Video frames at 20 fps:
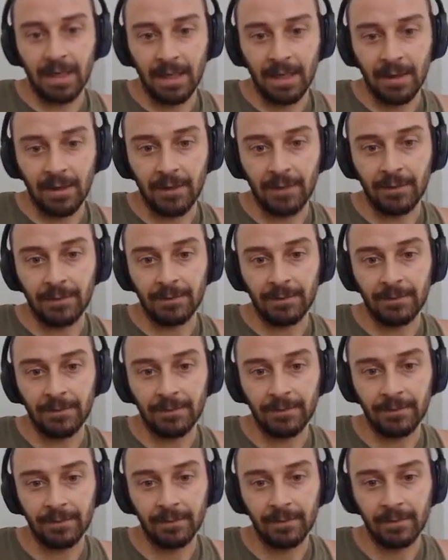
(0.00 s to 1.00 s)
out.
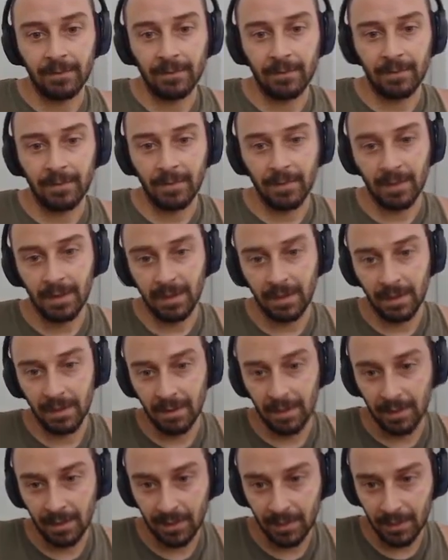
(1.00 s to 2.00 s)

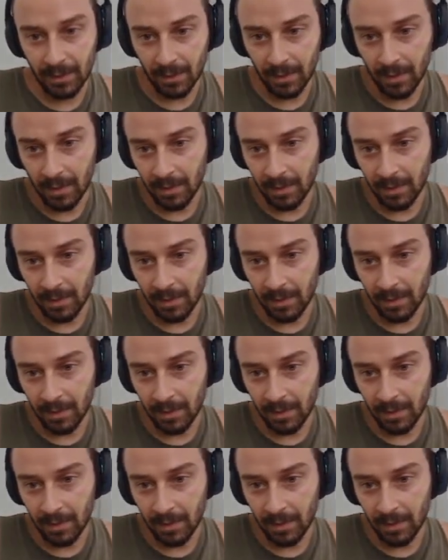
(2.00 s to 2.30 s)
So